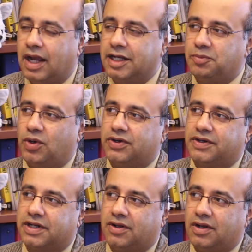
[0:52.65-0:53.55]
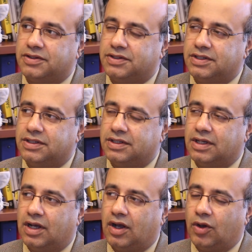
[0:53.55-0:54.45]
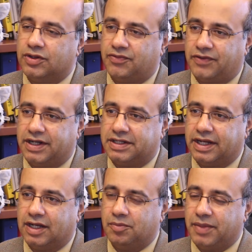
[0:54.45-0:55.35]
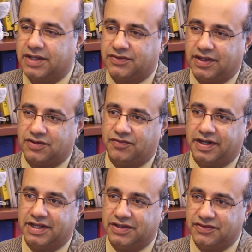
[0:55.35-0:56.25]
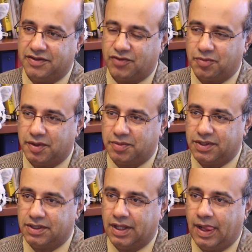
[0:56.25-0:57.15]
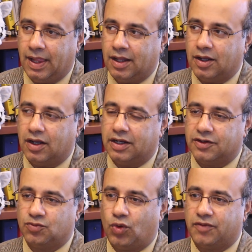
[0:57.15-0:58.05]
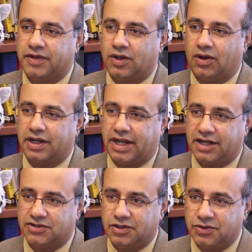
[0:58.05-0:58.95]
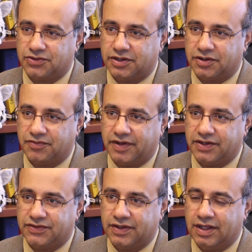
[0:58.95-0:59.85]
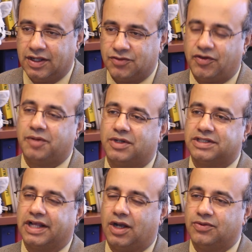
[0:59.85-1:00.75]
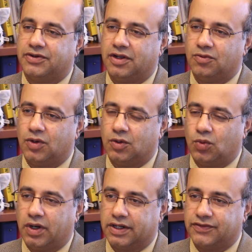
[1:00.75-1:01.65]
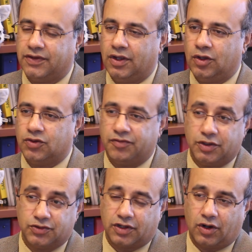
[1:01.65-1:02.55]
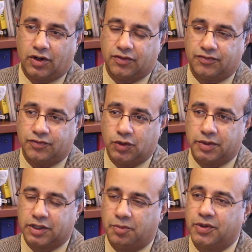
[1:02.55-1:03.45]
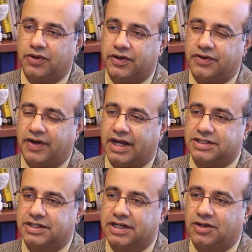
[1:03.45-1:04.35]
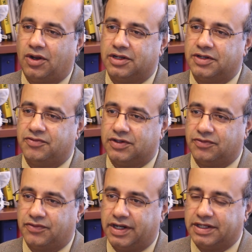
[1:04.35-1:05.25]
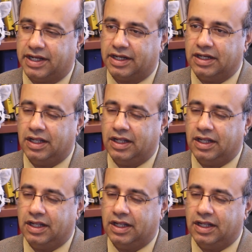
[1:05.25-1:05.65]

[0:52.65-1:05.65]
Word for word: Handy Potter technology on the front end makes things very easy for people uh, it is what we call a natural user interface. It's much like how the real world works. So we use a lot of human-computer interaction technology for the front end.